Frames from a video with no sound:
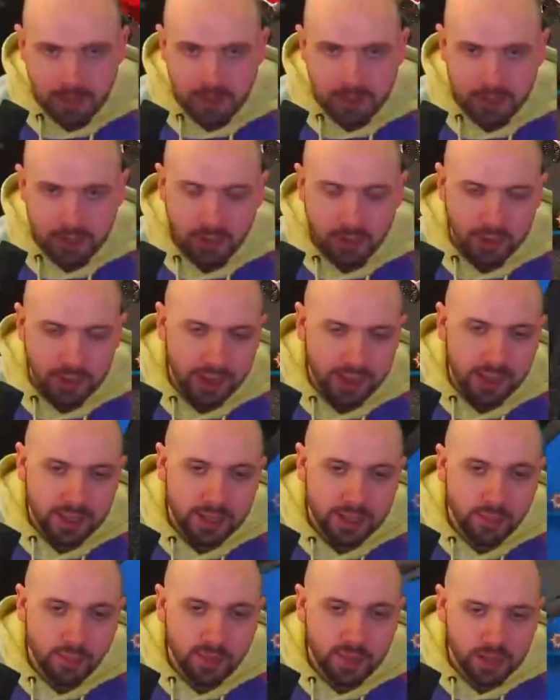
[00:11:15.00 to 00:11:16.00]
So here
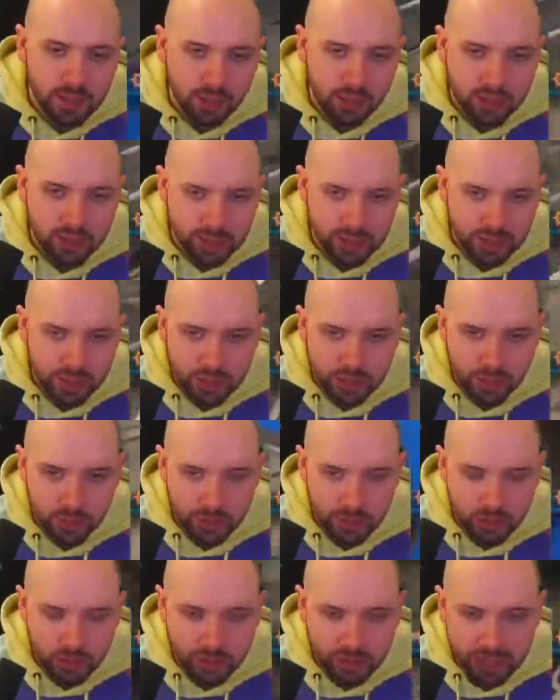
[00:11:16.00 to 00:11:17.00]
you want to try and just want
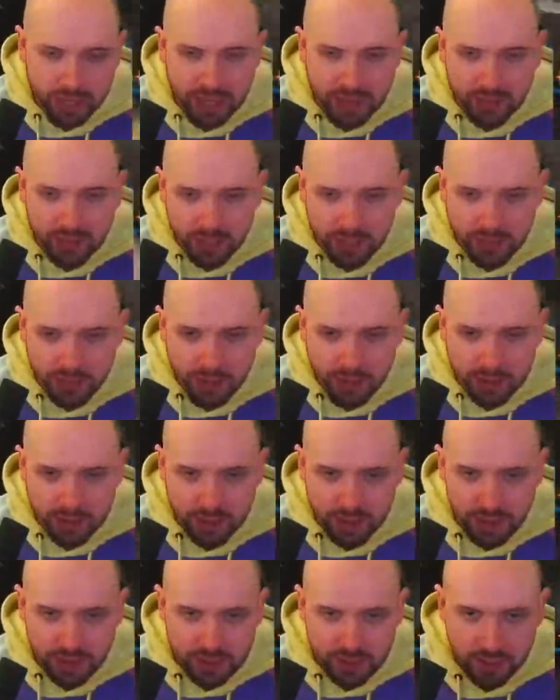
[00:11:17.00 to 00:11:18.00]
to try and take this as far as you
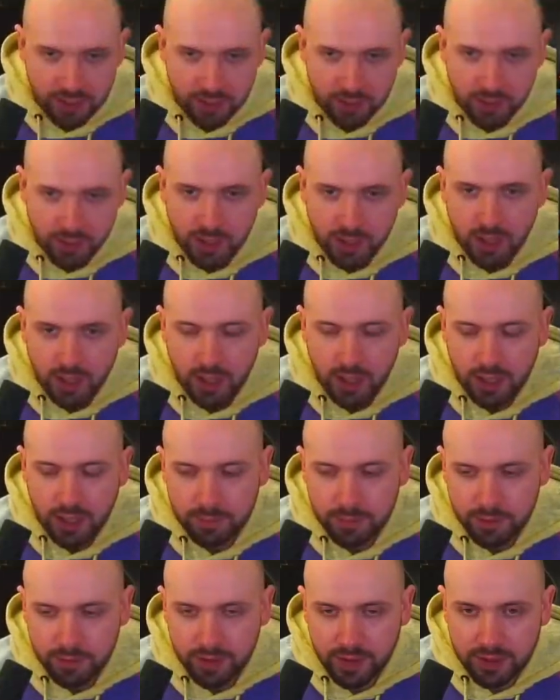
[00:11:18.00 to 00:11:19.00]
can. So
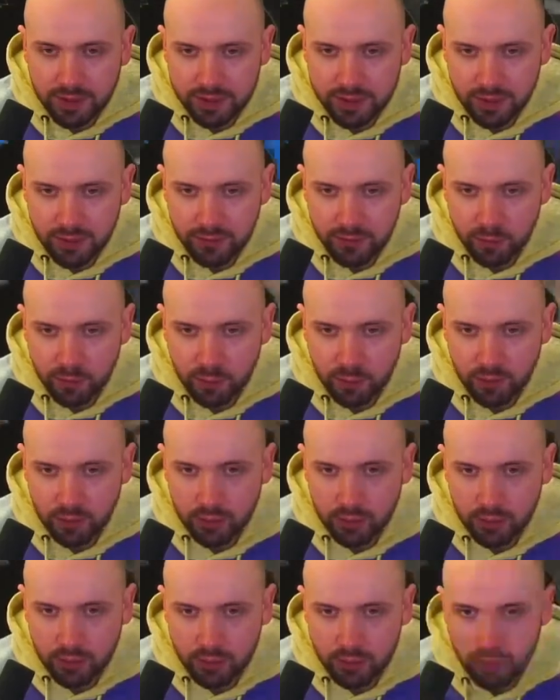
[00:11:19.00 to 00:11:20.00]
you've hit this off the wall.
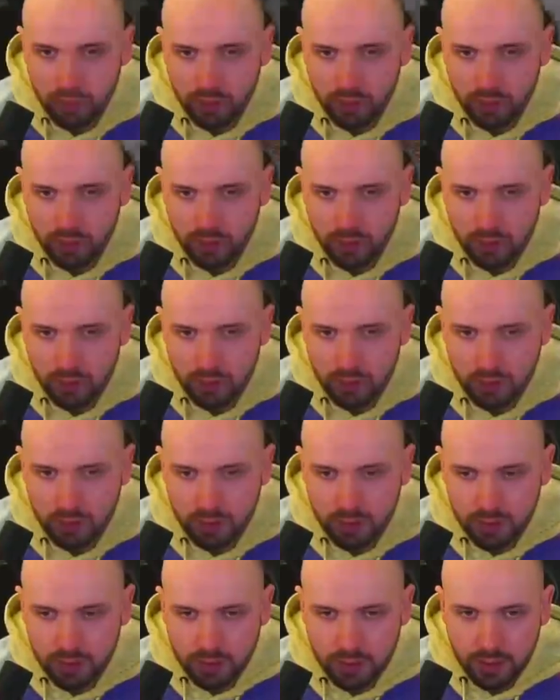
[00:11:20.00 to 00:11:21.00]

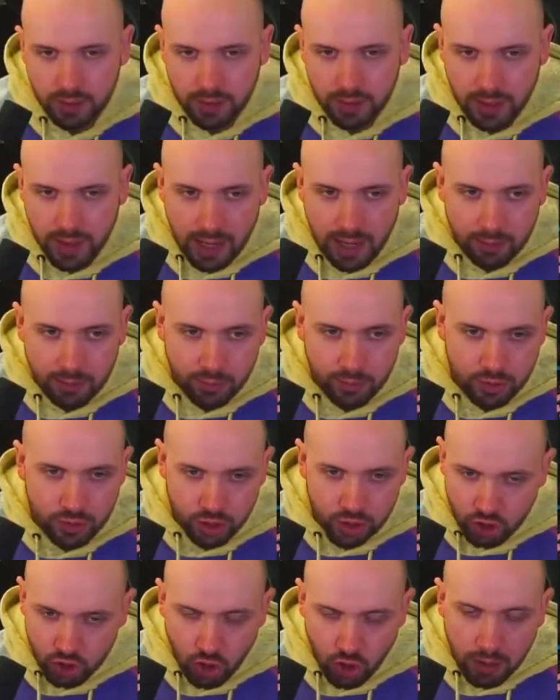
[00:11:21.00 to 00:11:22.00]
Now
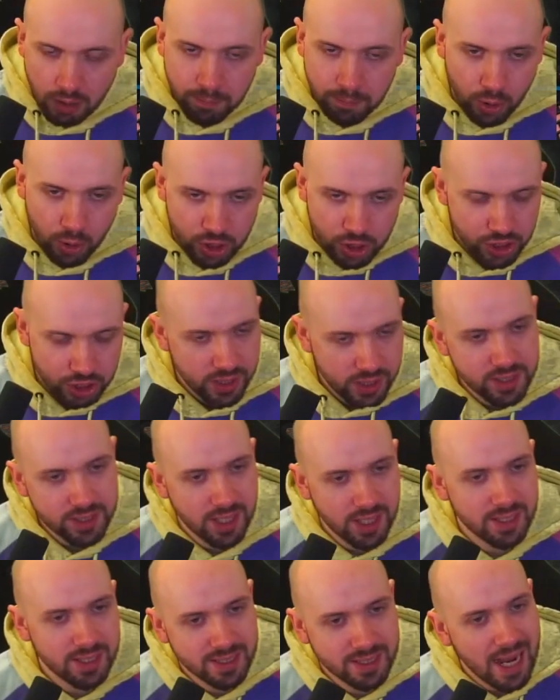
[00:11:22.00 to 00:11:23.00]
just try and push this
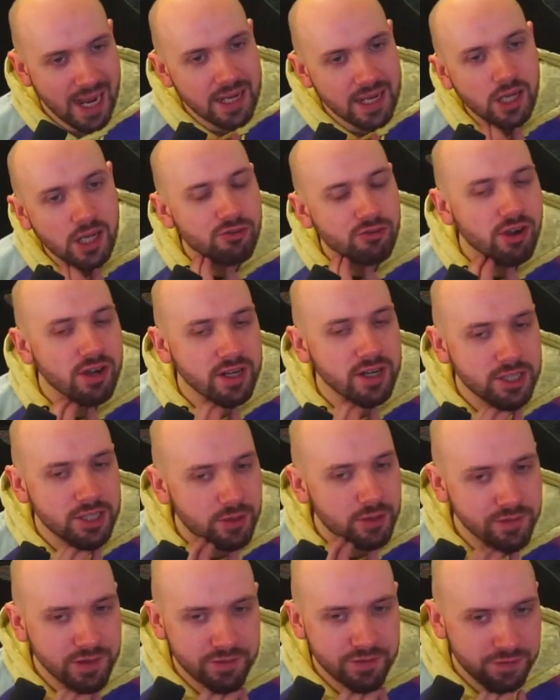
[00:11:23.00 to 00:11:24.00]
and take Orion into a
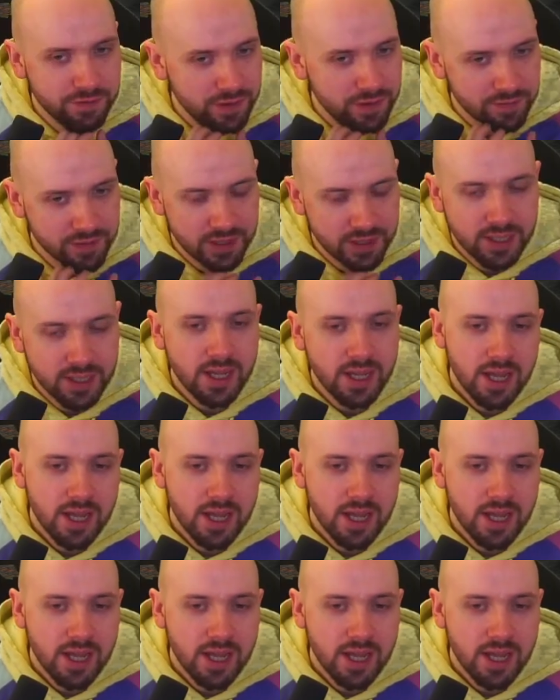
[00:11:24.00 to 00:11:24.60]
50-50.